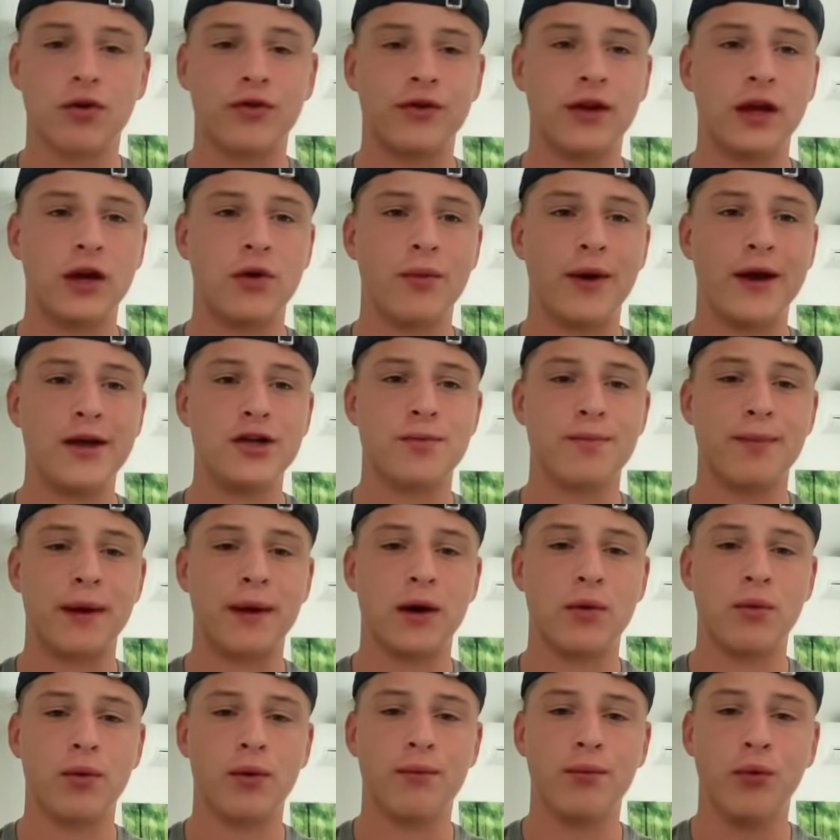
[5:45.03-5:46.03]
continuation
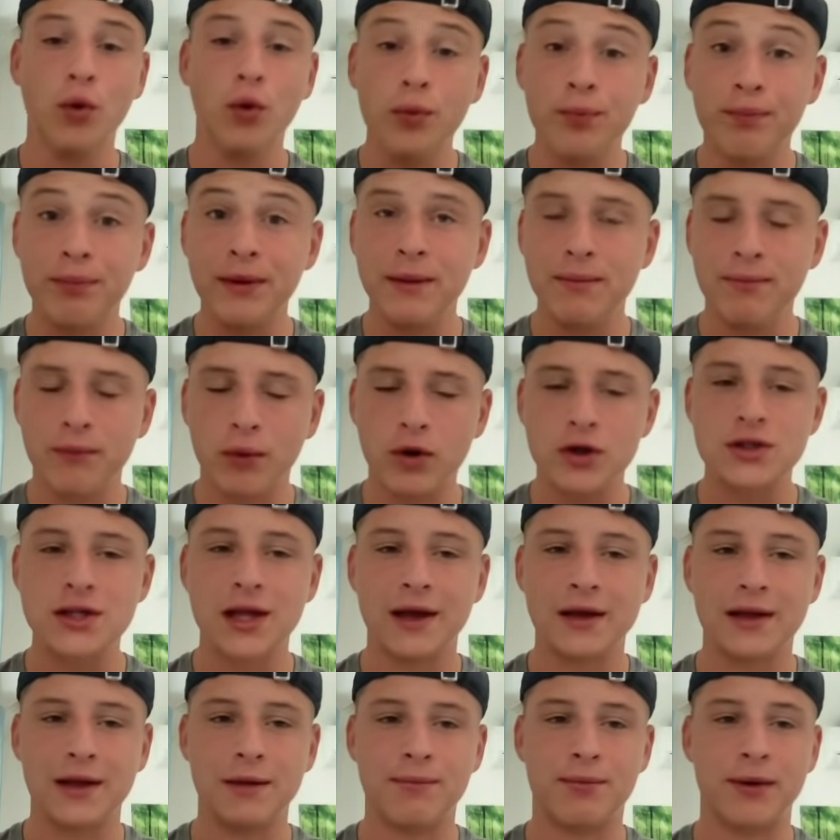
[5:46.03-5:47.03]
pattern, what would be most
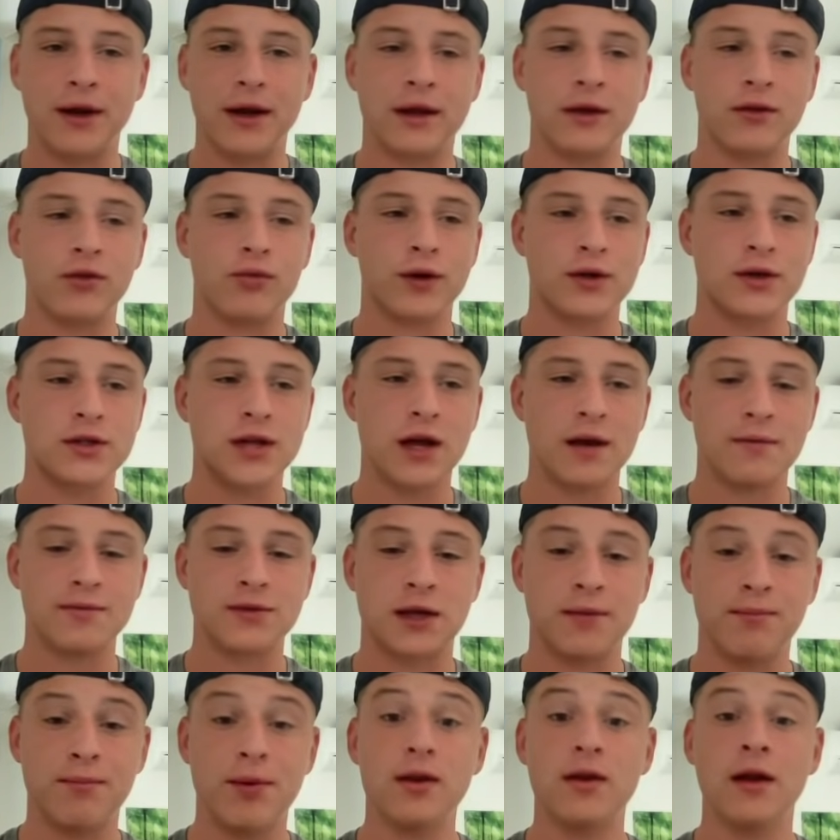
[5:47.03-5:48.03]
likely breaking towards the
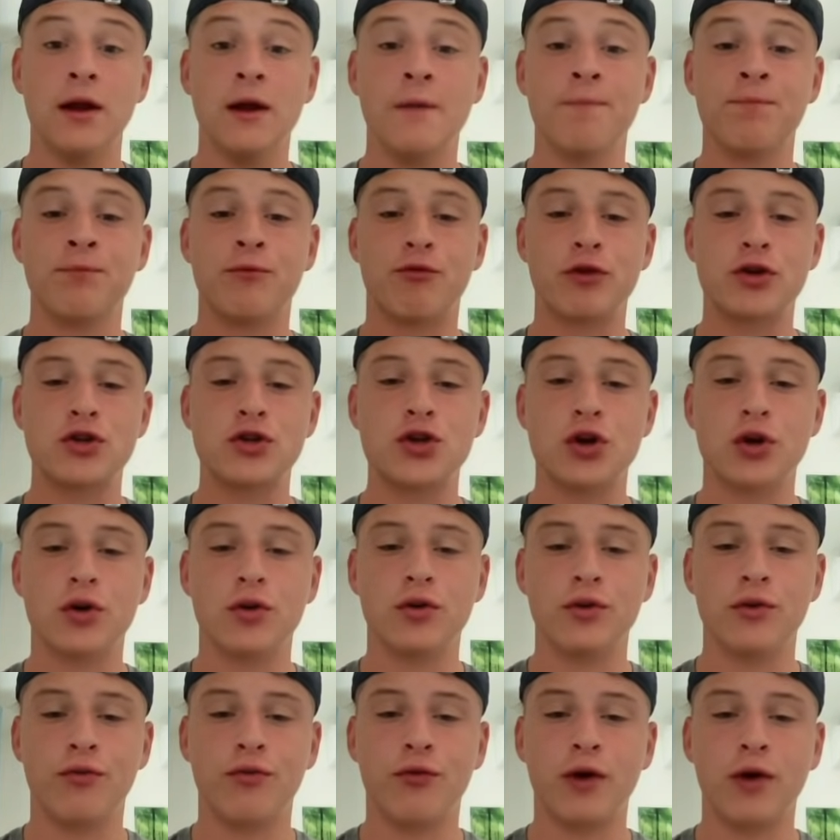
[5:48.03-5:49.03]
upside. But for sure,
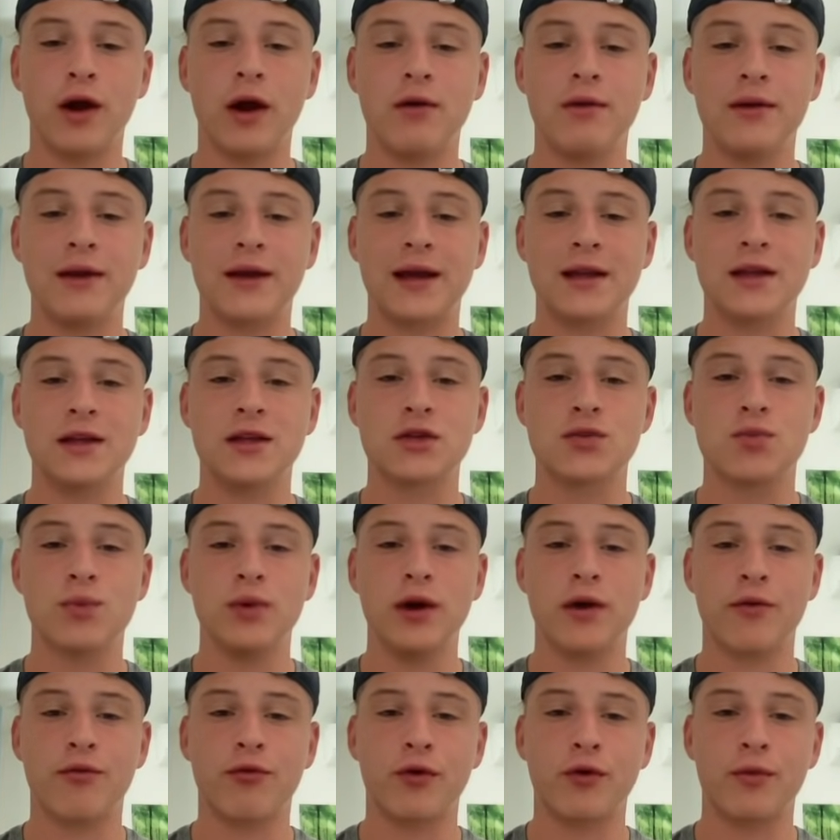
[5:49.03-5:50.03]
on the four hourly candles,
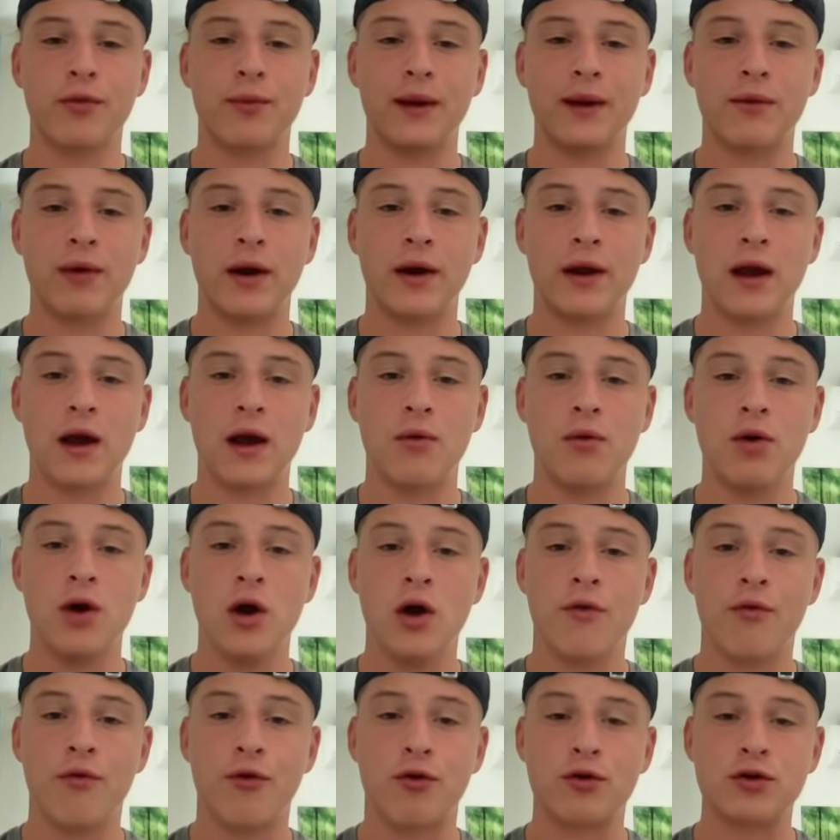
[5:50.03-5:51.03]
we are forming right now,
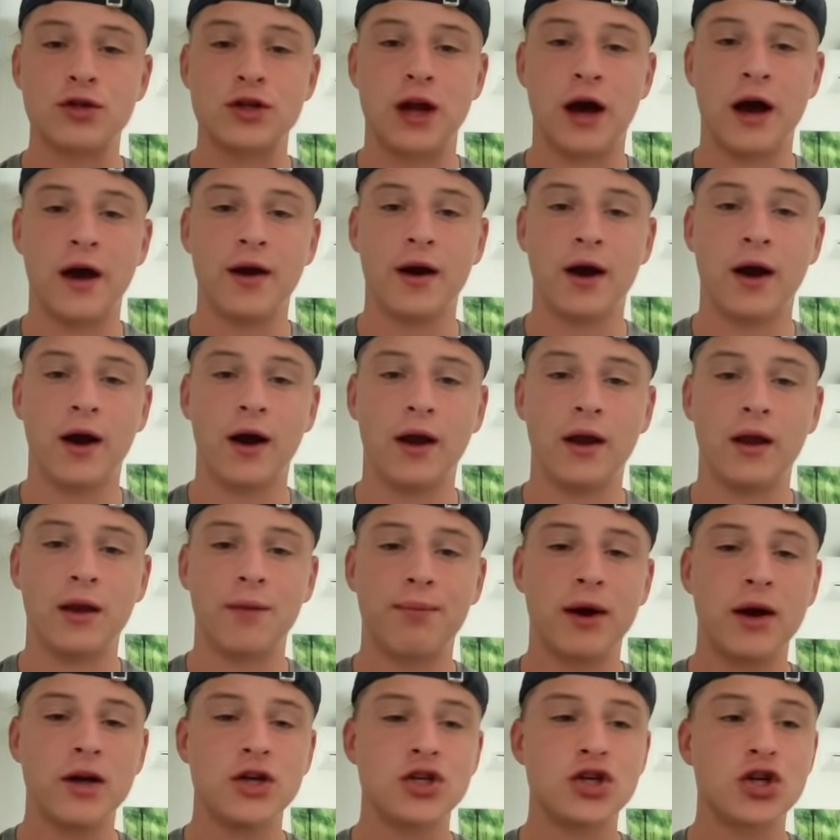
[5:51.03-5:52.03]
of course, a higher high in the
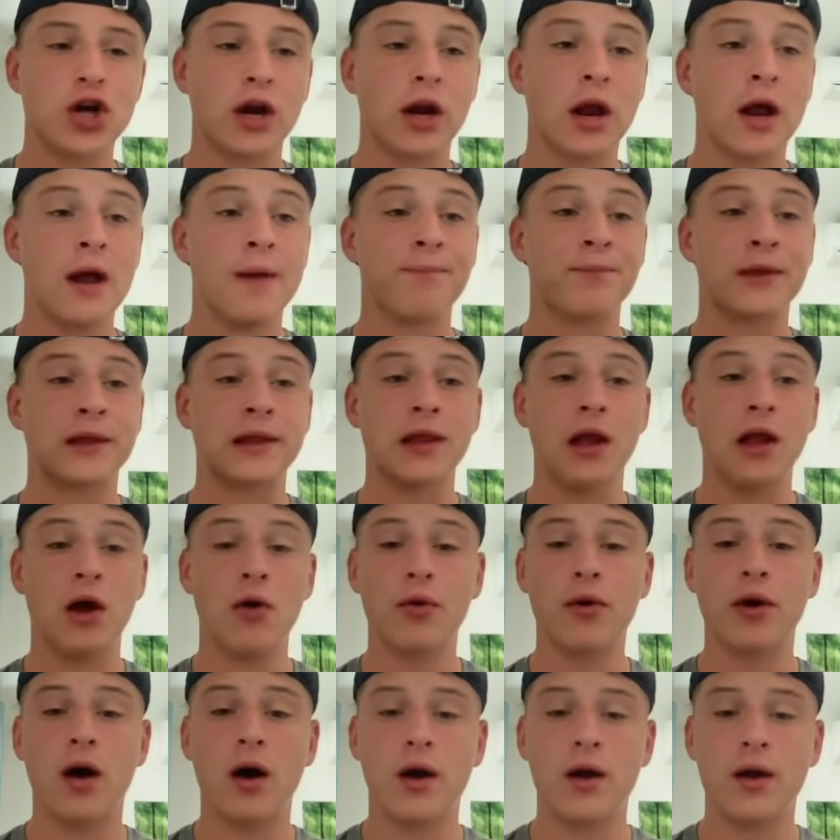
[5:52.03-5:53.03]
price chart,
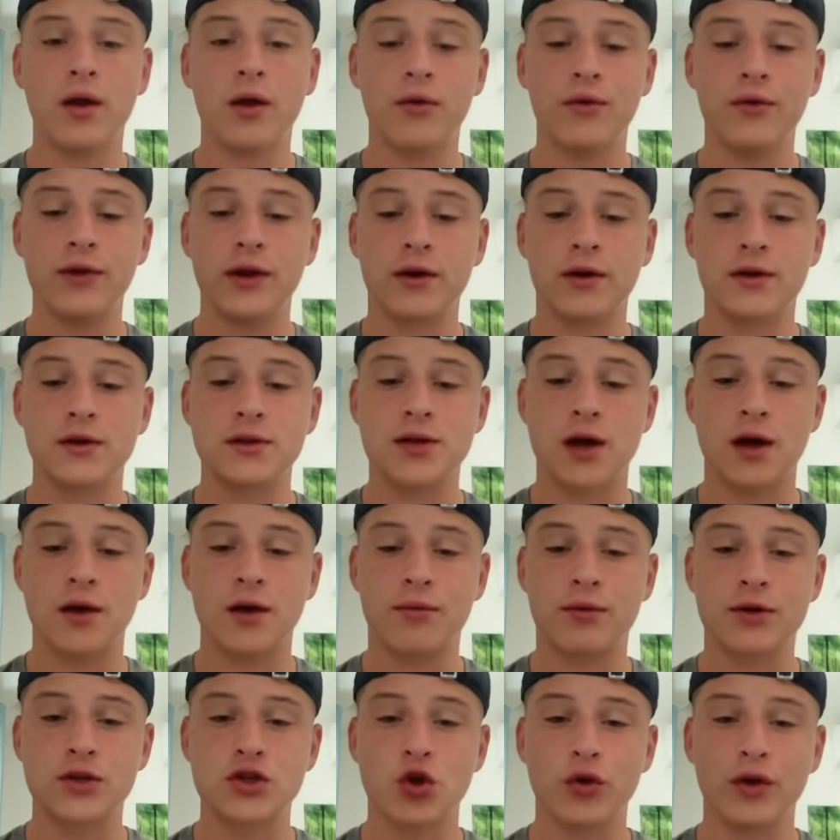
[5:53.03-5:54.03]
lower high on the RSI,
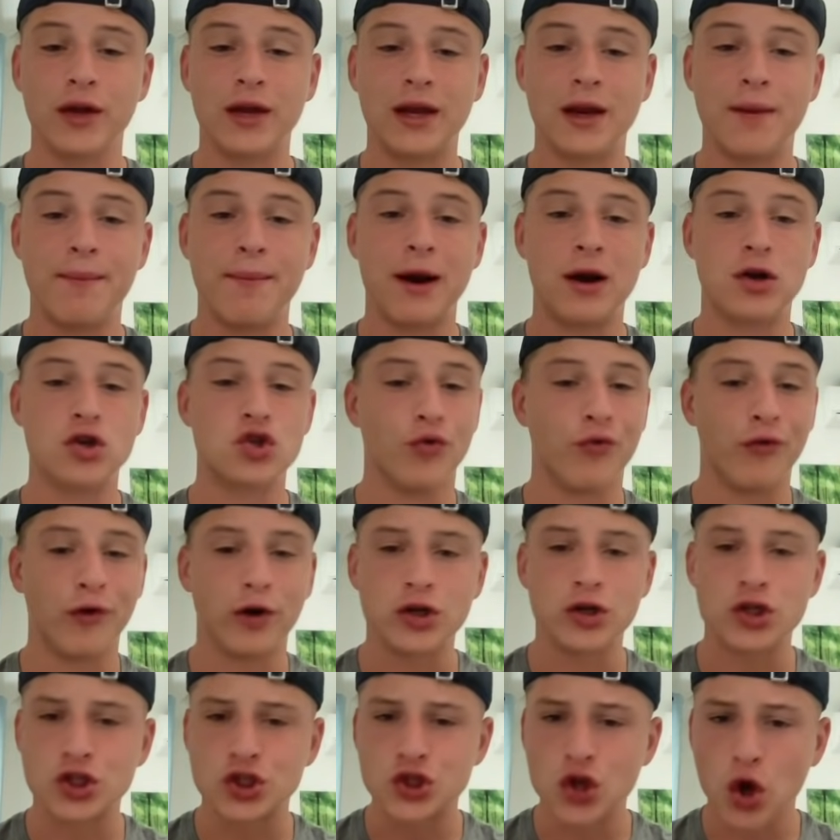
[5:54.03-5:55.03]
resulting in a bearish
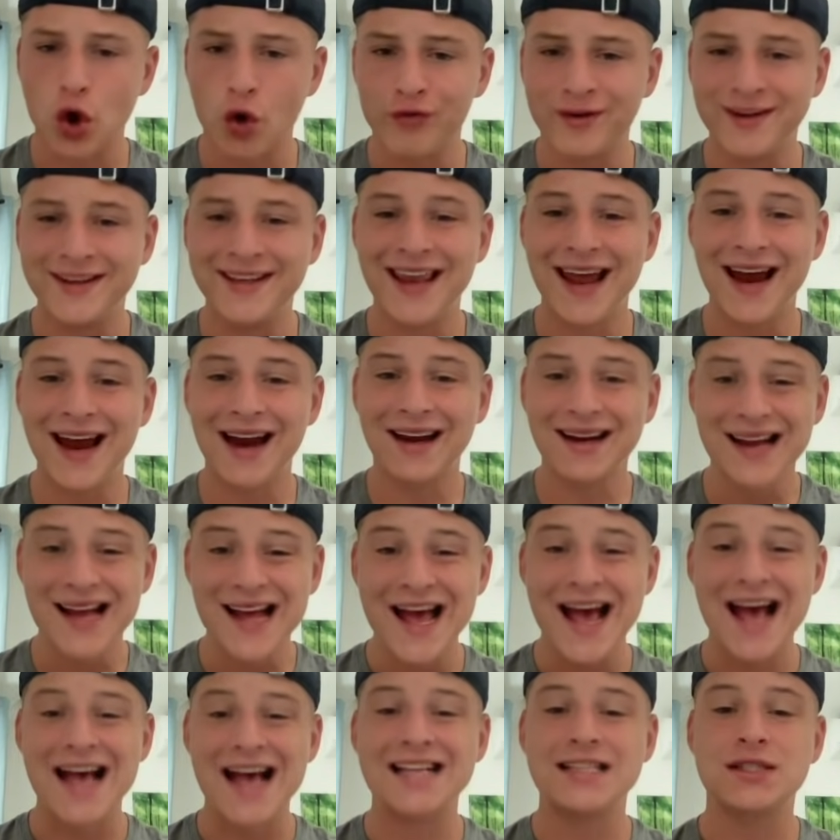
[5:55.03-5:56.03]
divergence over there.
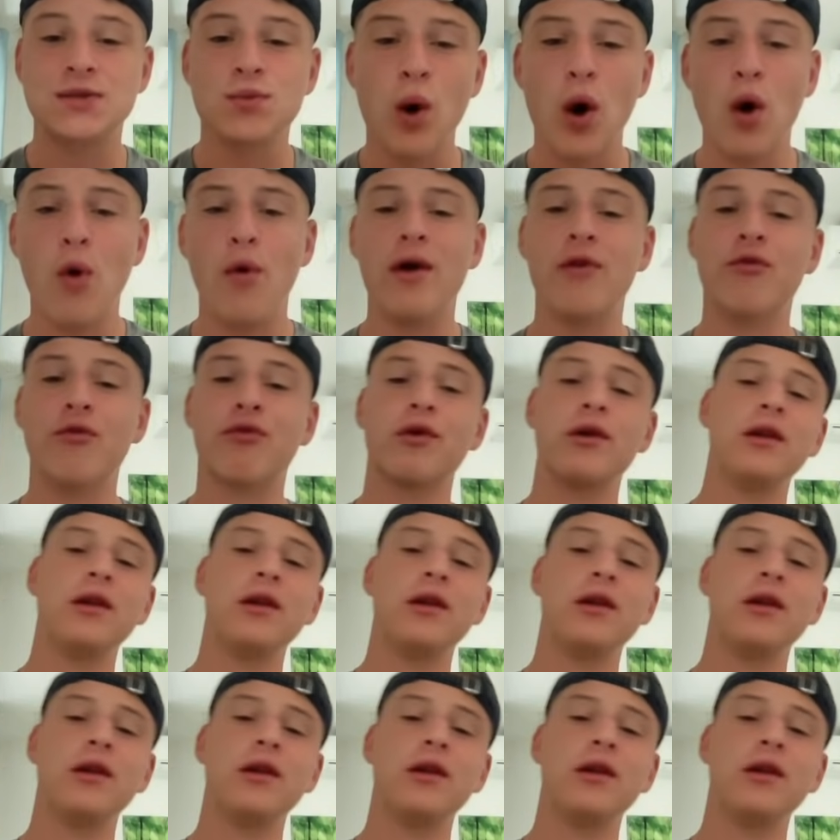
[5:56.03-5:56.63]
As well, if